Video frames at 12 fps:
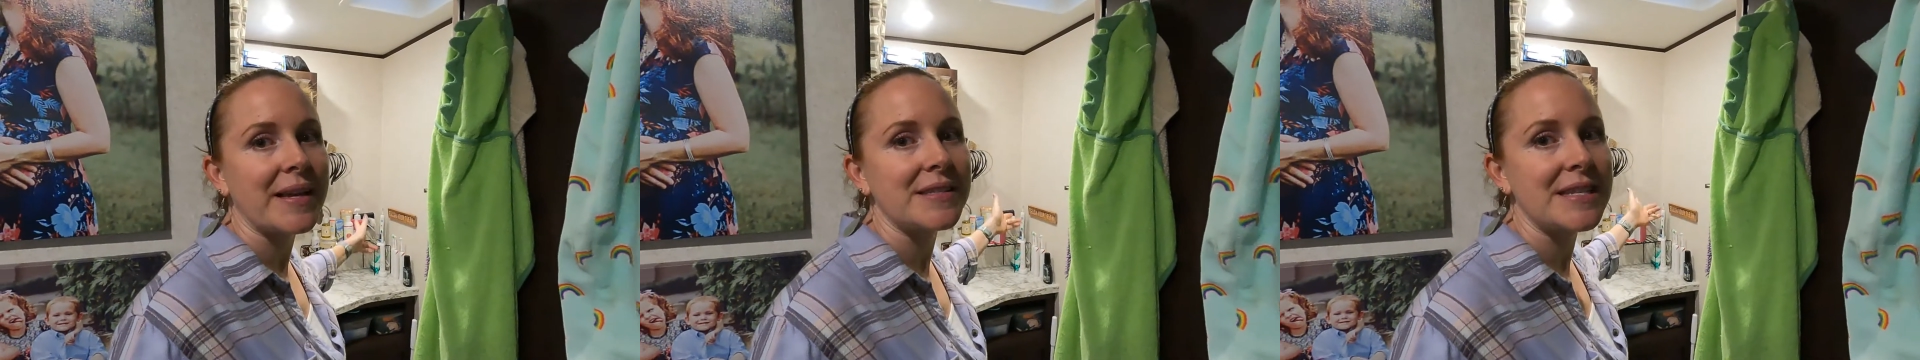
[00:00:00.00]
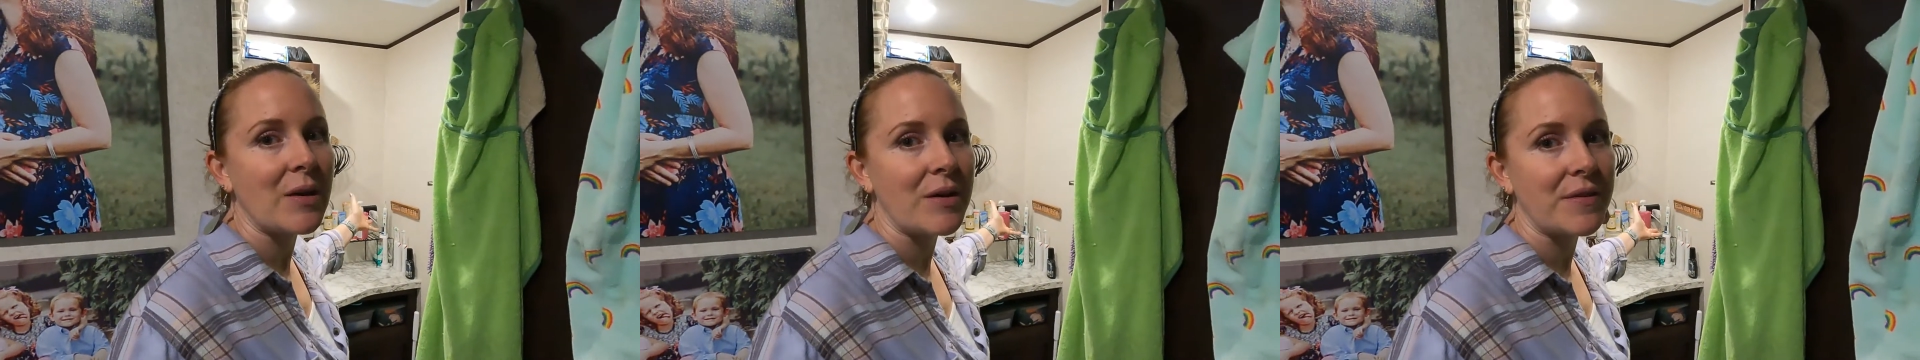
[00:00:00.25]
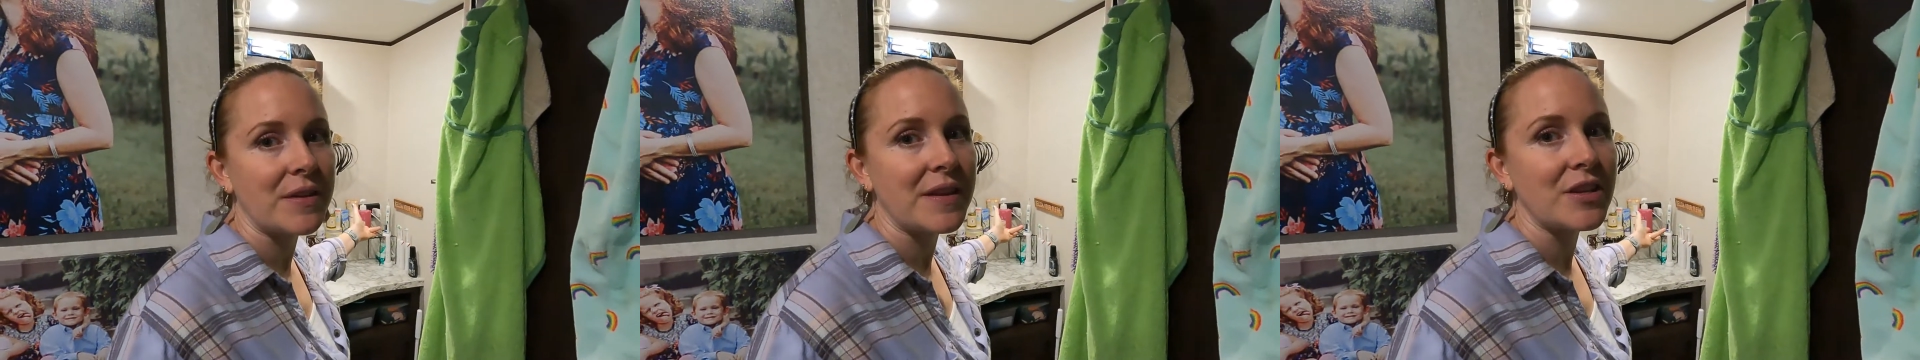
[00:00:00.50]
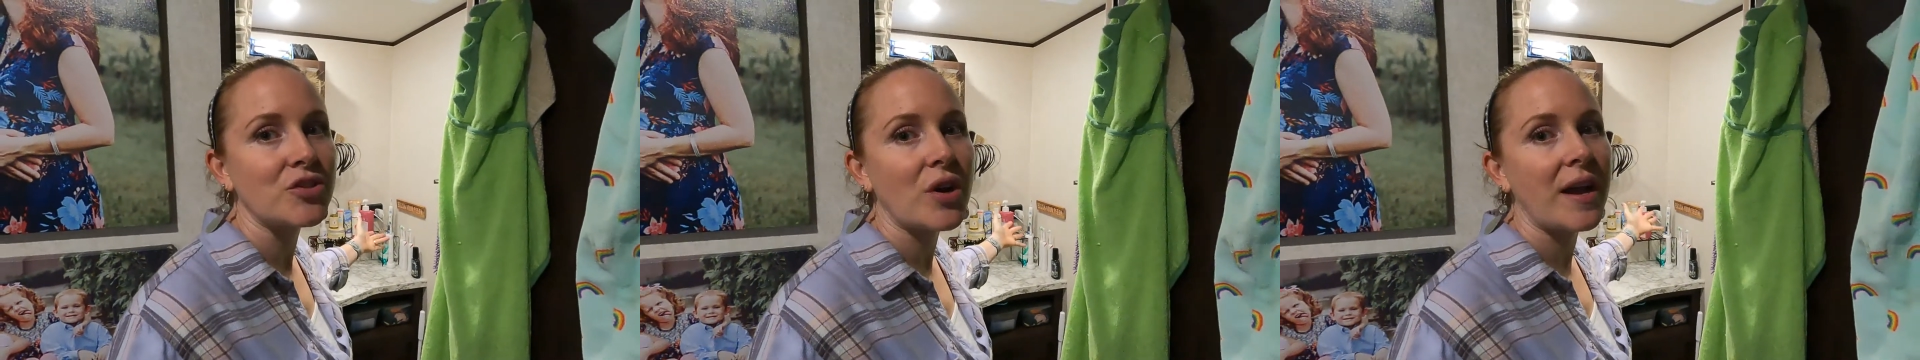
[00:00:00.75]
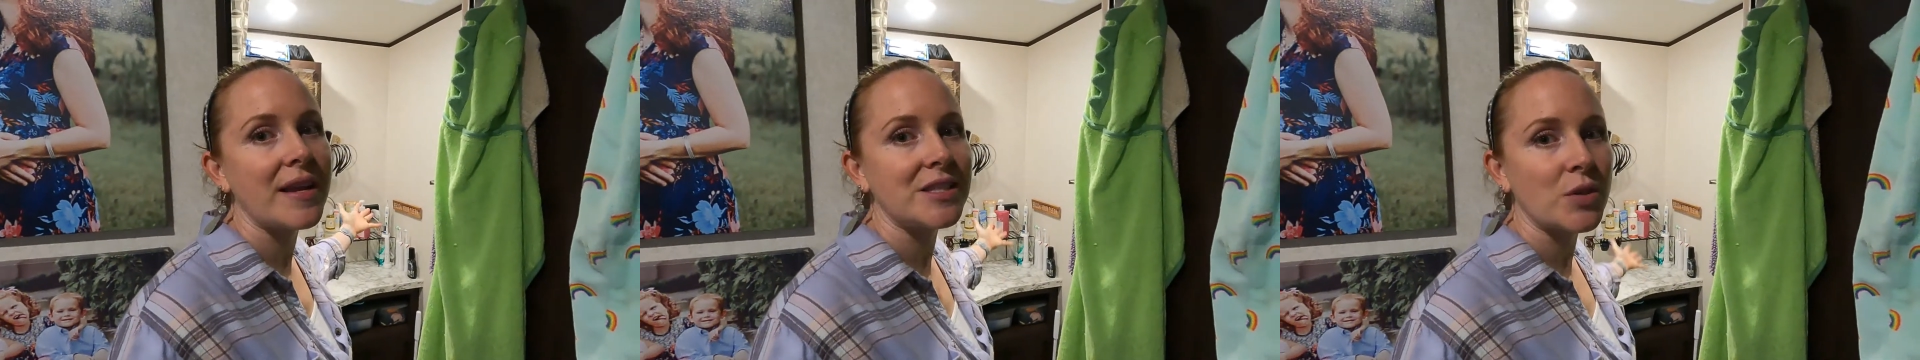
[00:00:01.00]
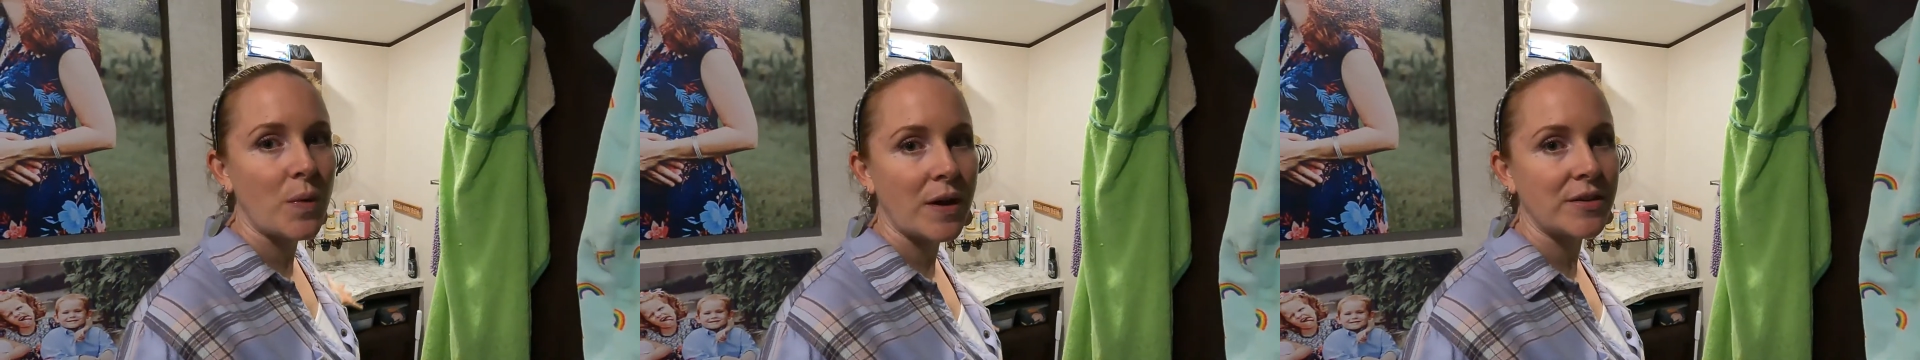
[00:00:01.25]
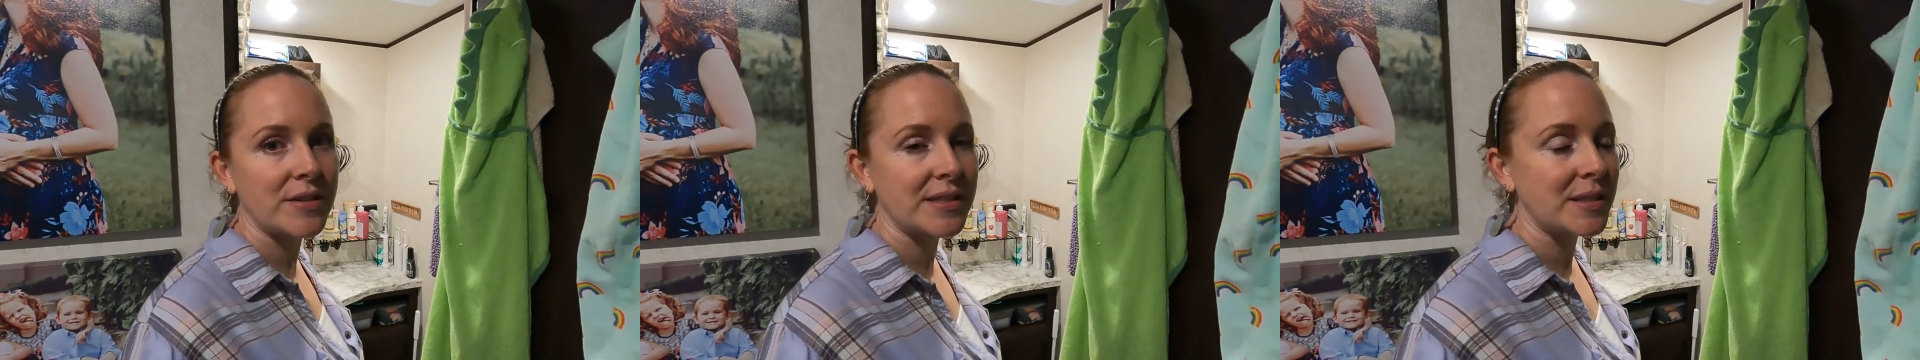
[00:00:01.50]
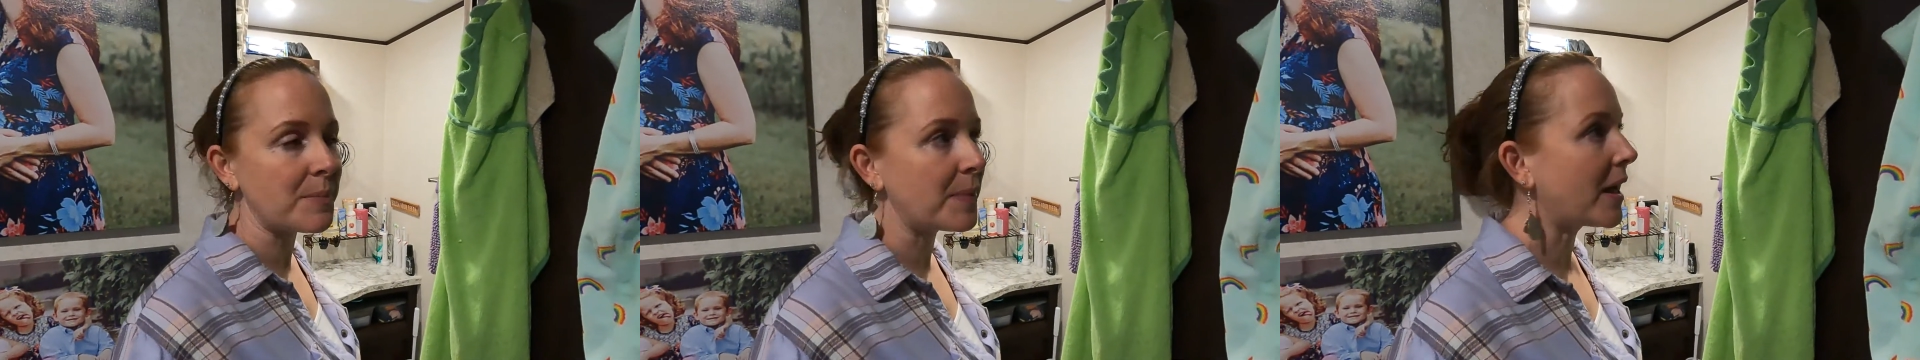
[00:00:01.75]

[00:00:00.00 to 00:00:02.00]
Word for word: because now everything dries, the water doesn't